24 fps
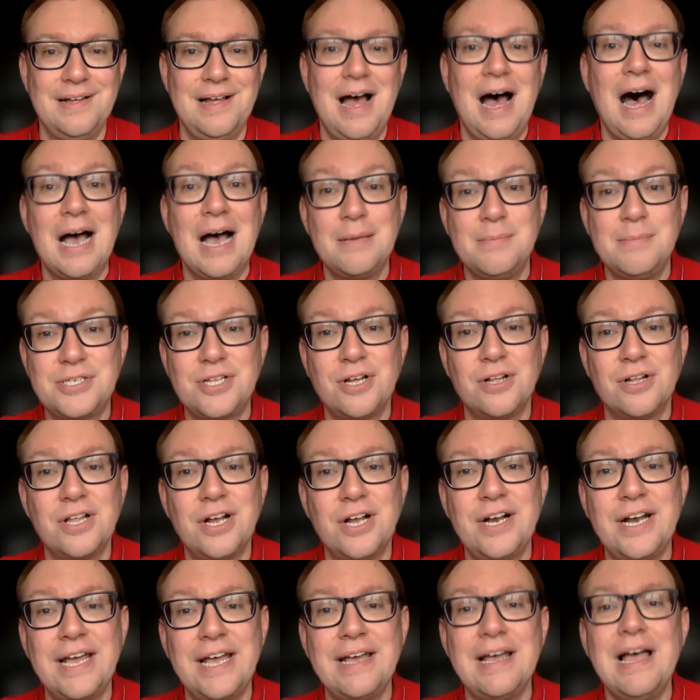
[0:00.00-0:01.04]
I'm still
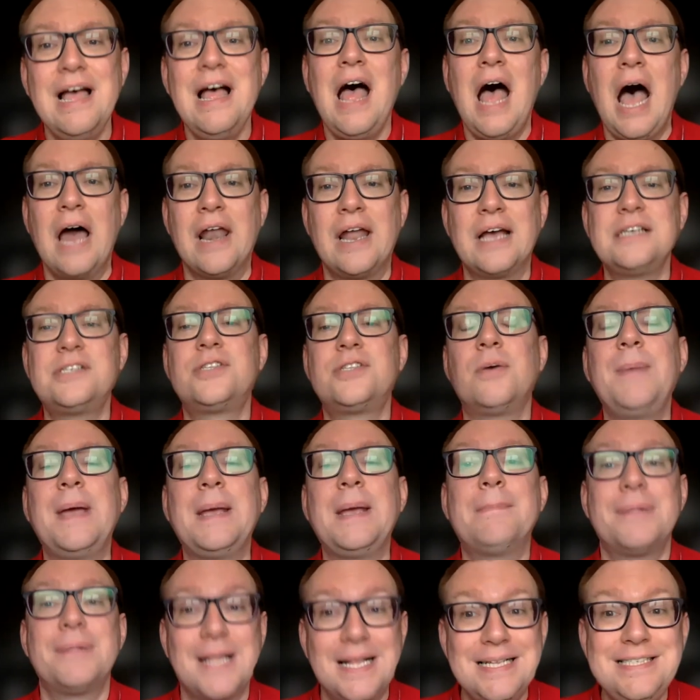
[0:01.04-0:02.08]
learning, and I still make
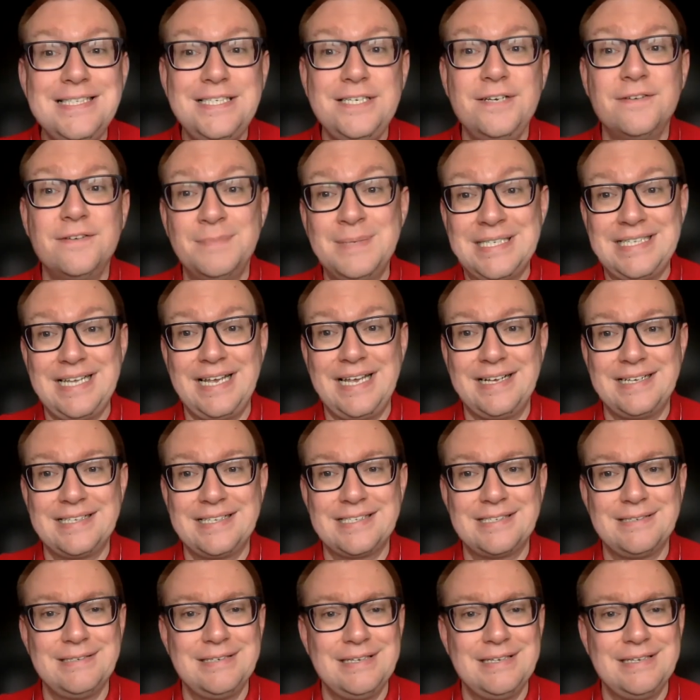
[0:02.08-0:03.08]
plenty of mistakes.